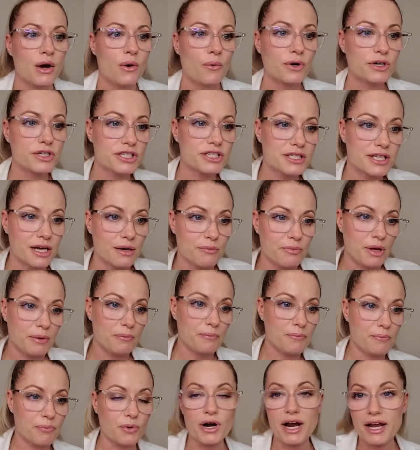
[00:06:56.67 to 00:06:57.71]
We're just gonna be
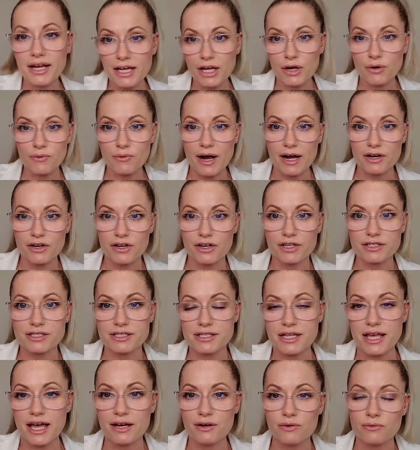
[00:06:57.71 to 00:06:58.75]
breaking records
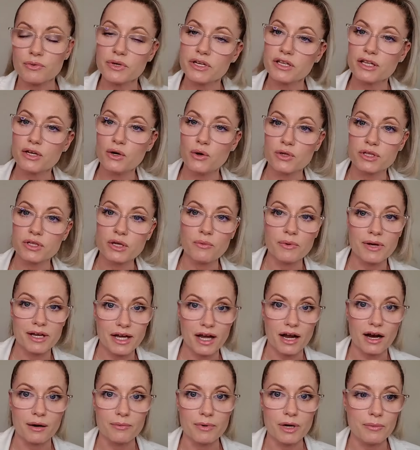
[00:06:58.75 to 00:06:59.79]
that really only we
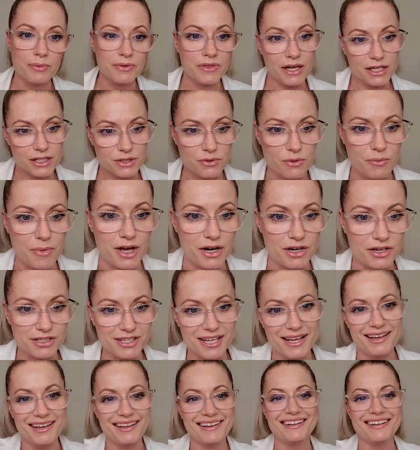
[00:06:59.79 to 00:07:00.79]
care about, but that's what matters.